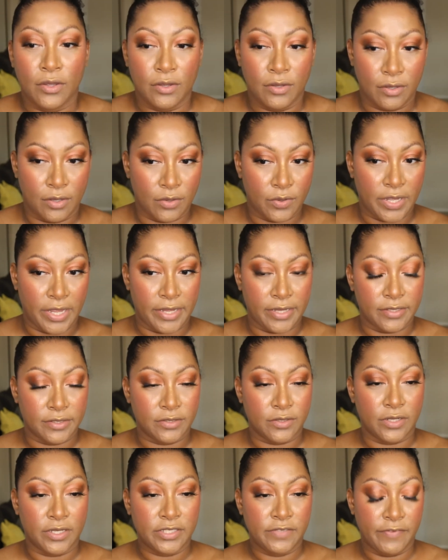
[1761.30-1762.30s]
Okay,
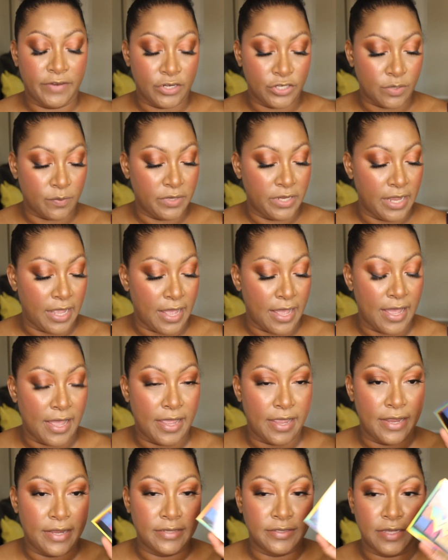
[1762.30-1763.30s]
so let's finish up the
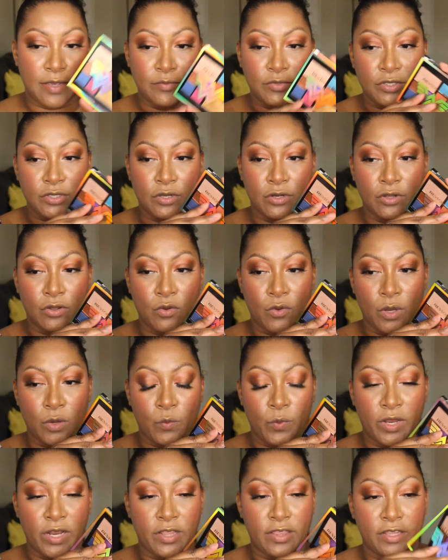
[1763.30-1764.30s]
eyes. I'm just gonna go in
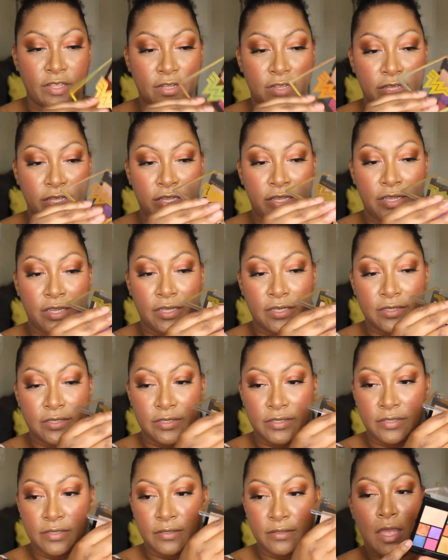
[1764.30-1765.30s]
with
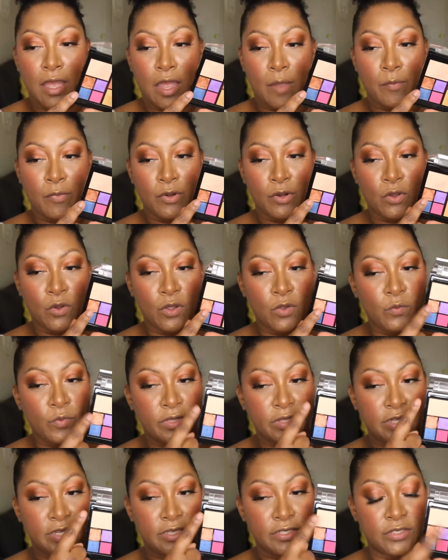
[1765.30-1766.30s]
these. I'm gonna go in
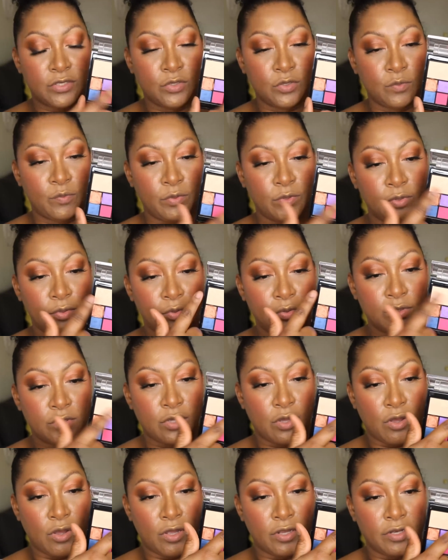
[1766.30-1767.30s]
with these two blues
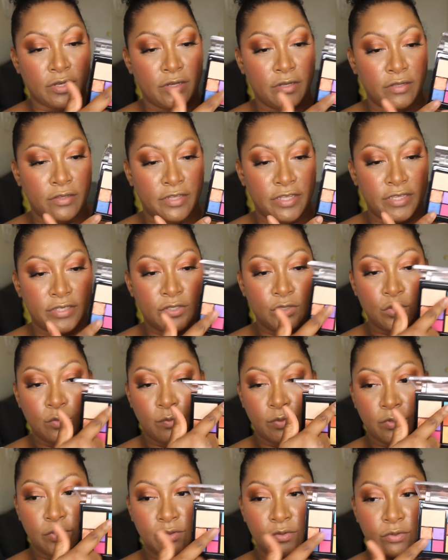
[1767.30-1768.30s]
on
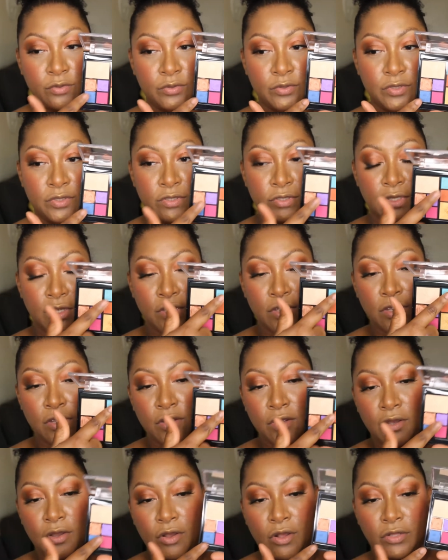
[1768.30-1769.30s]

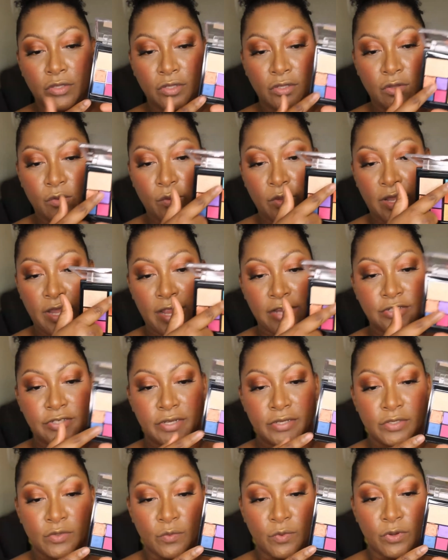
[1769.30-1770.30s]
the lower lash
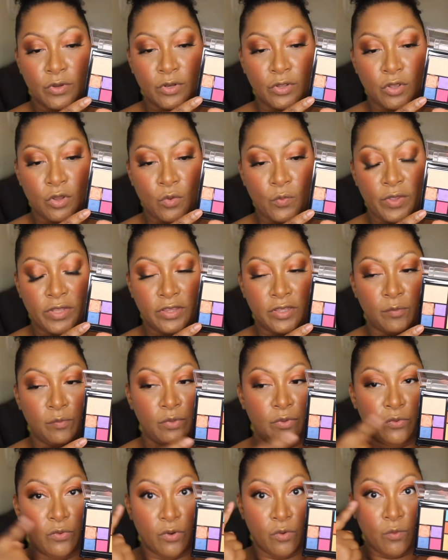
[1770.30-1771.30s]
line. So we're gonna go with the
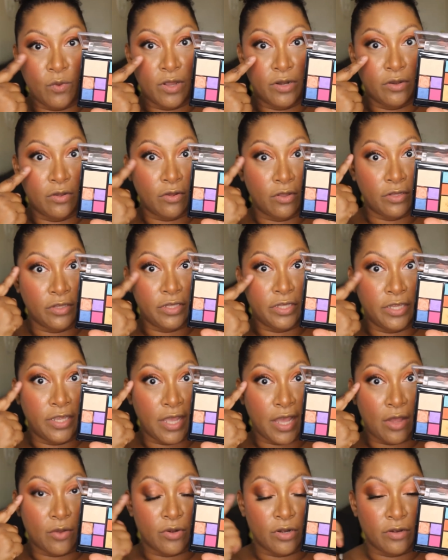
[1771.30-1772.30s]
bluer one on the
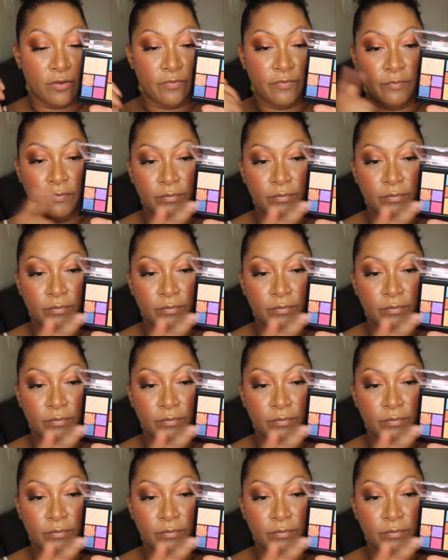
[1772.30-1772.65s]
outer